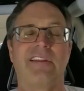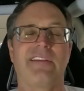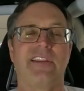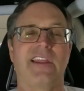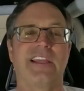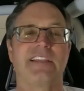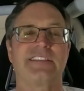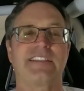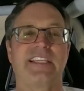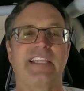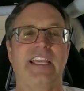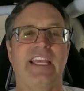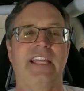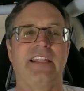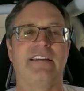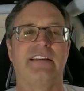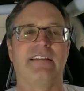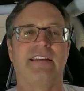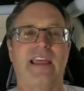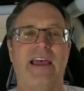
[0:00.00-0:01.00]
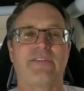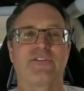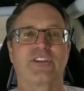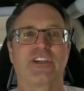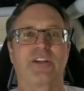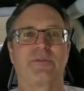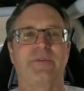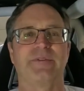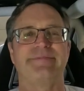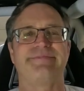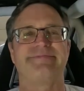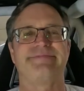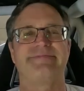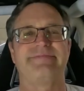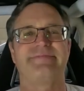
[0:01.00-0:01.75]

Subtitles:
Thanks again, and have a good one.